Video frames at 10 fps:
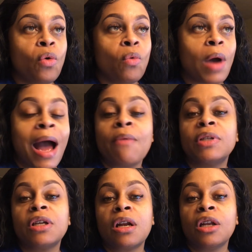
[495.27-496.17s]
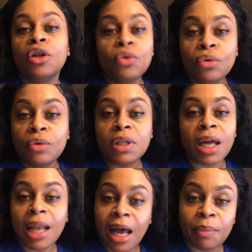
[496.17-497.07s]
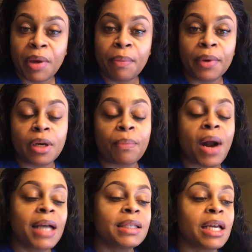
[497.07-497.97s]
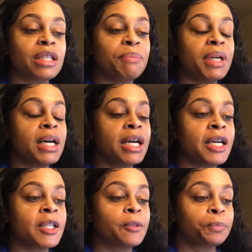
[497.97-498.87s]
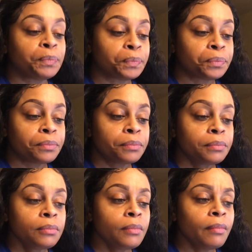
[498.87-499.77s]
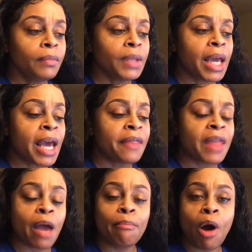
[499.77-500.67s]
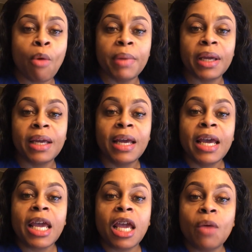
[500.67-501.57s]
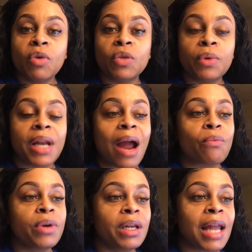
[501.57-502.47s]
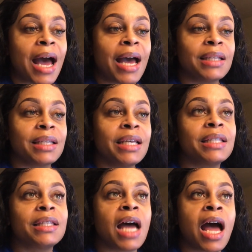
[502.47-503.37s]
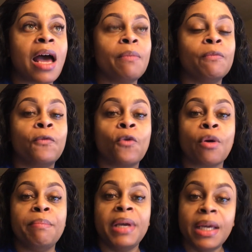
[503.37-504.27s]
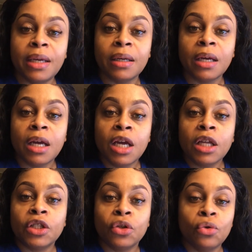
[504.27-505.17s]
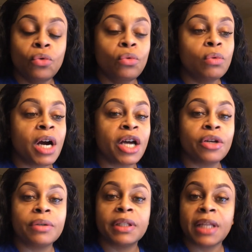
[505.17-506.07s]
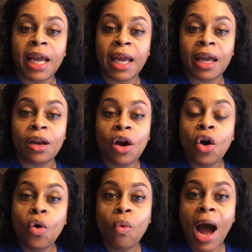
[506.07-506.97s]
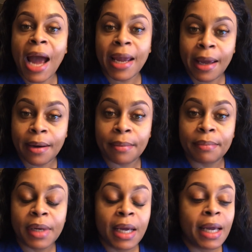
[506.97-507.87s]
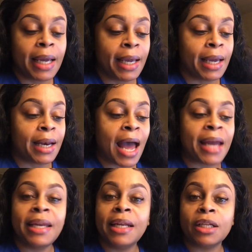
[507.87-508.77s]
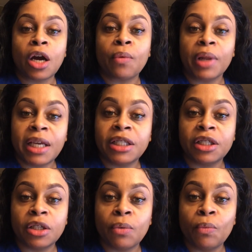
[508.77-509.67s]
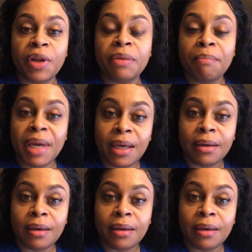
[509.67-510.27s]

I was going to lose a lot of people in the process, because at that moment, it was when I realized it's time for me to understand who I am. And I needed a relationship with me,